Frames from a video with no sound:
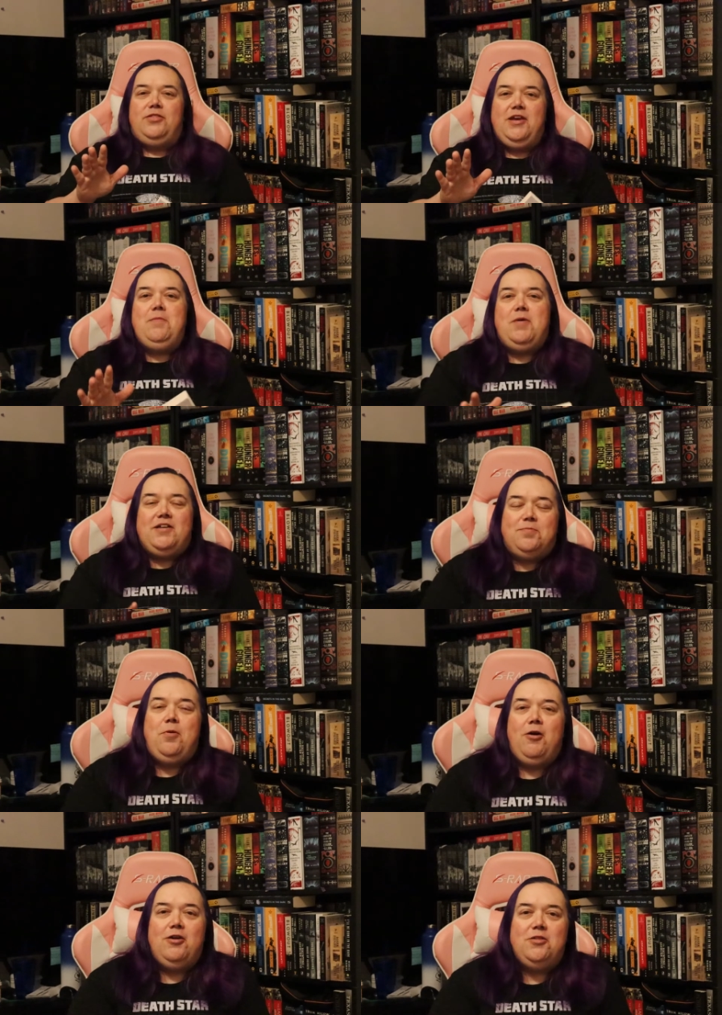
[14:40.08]
The best
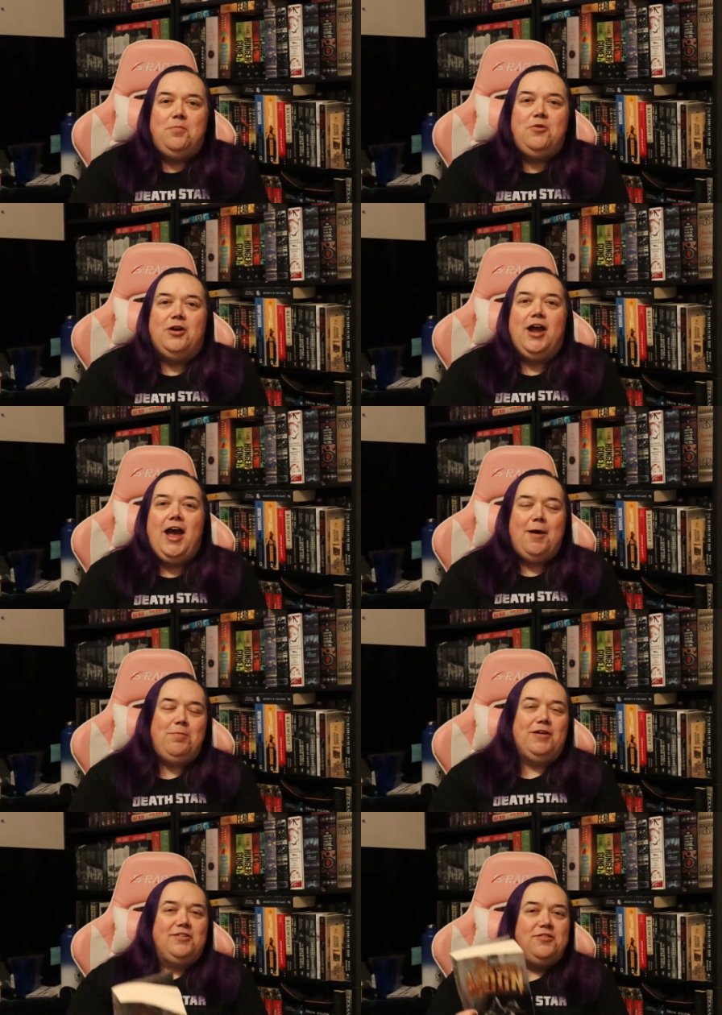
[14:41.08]
part of the book
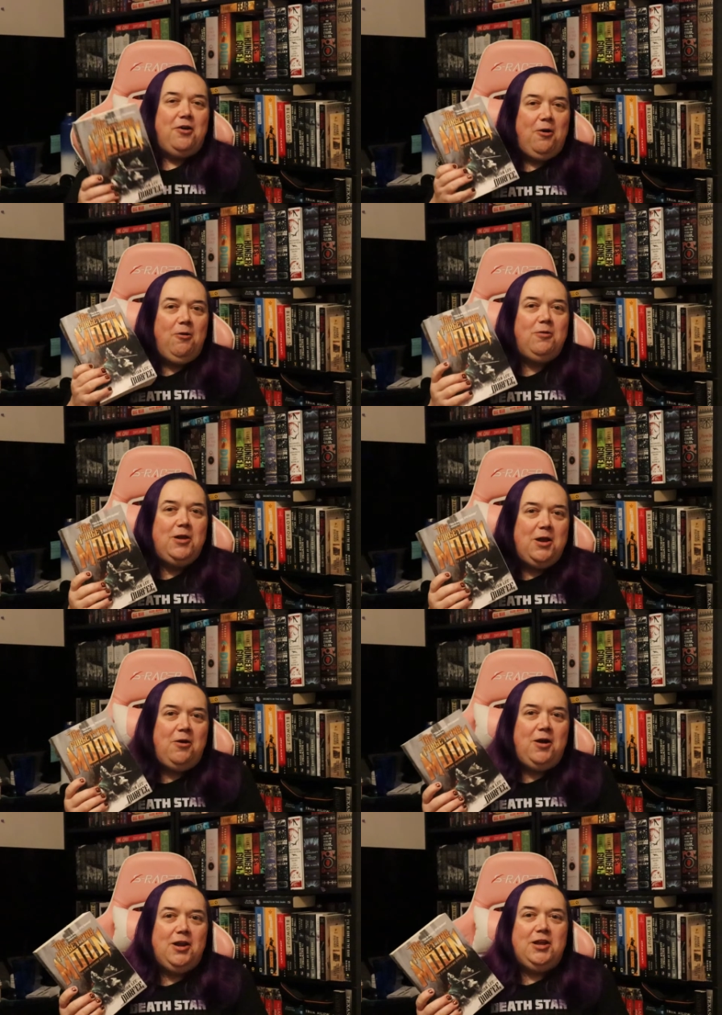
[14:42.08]
happens early
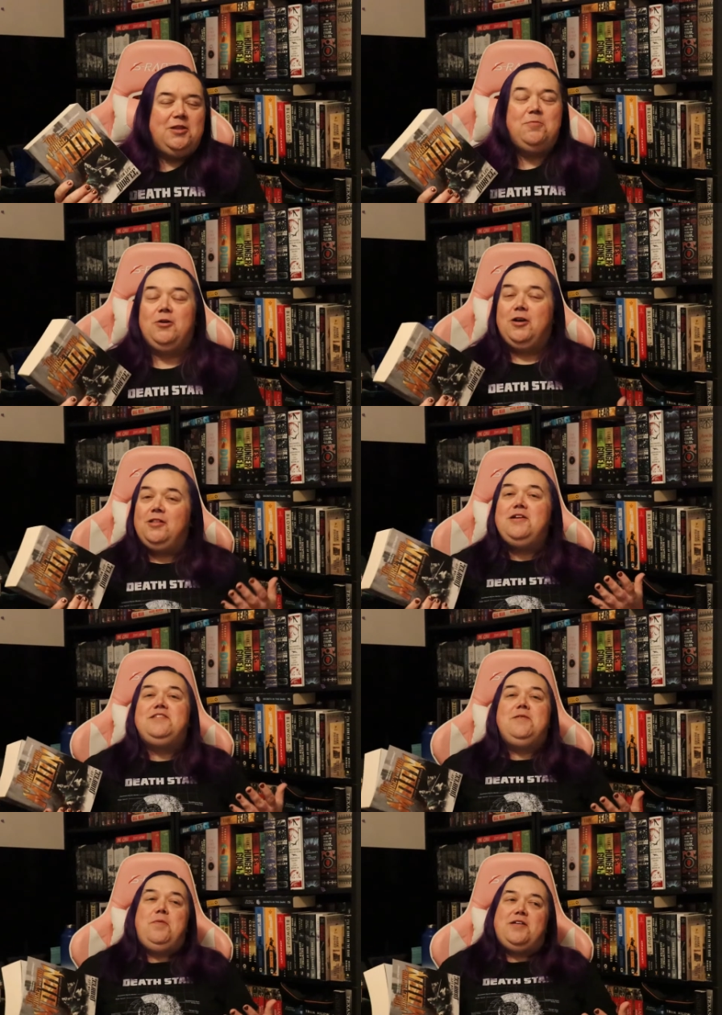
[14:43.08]
on in the book, at
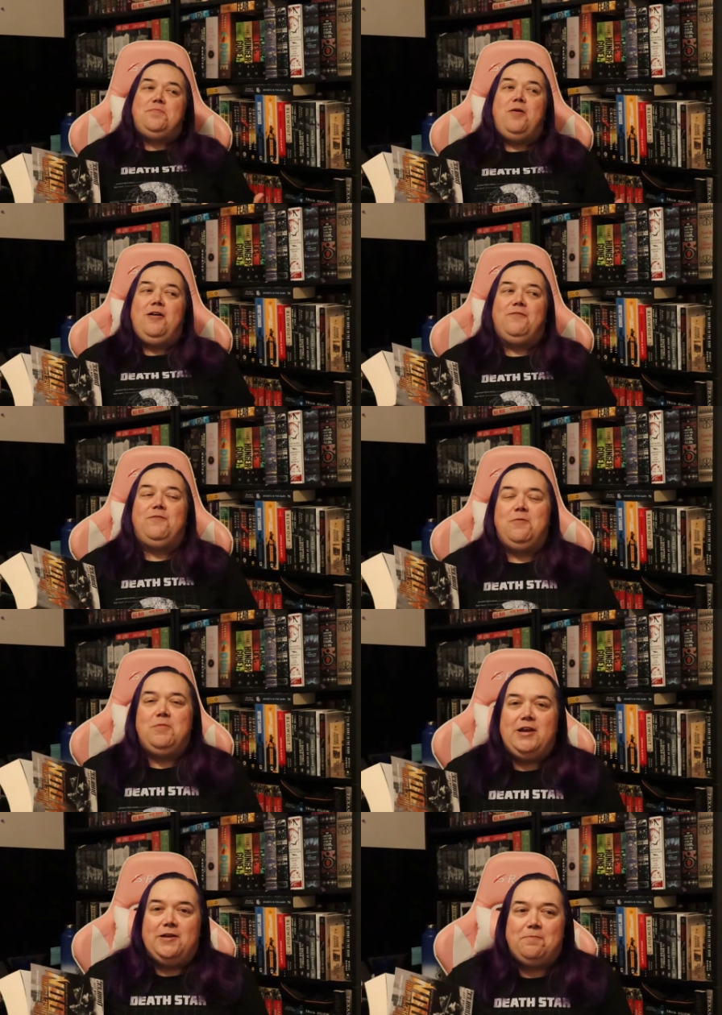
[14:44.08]
least the best part for
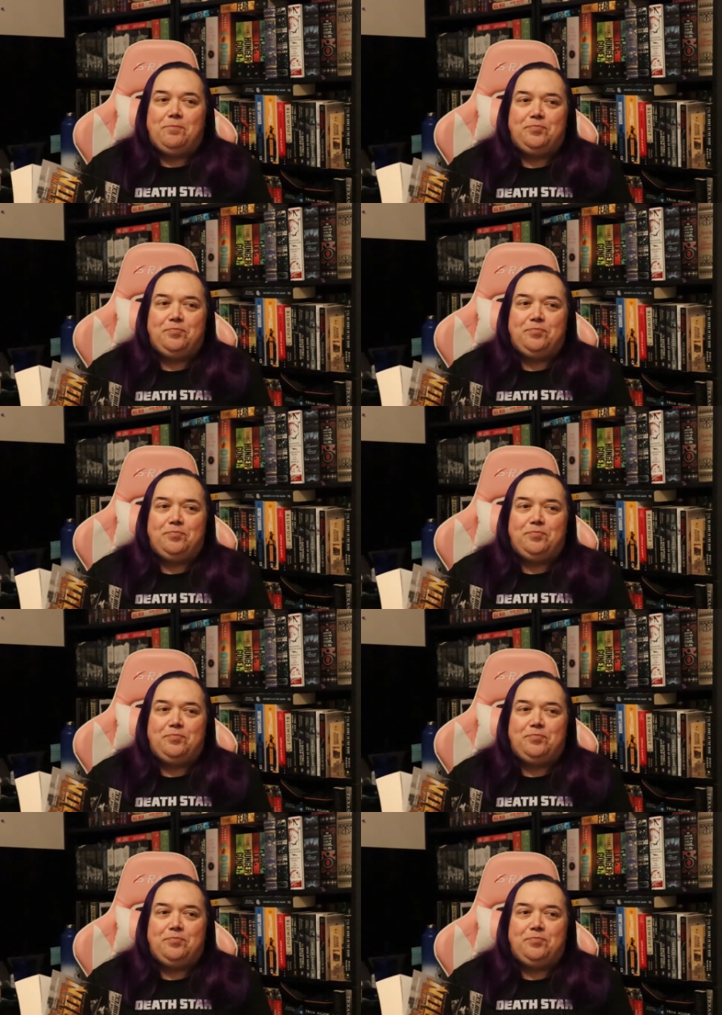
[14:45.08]
me.